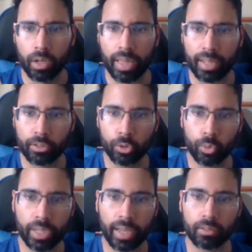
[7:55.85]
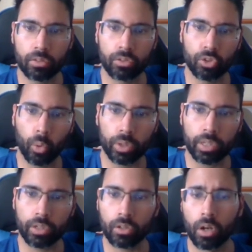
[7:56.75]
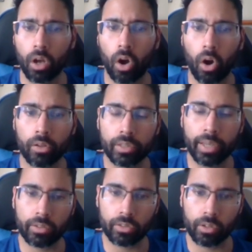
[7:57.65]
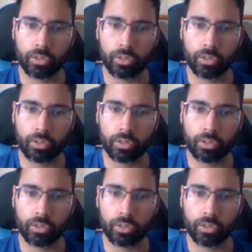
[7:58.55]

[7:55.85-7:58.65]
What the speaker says: that 210 zone here on Tesla.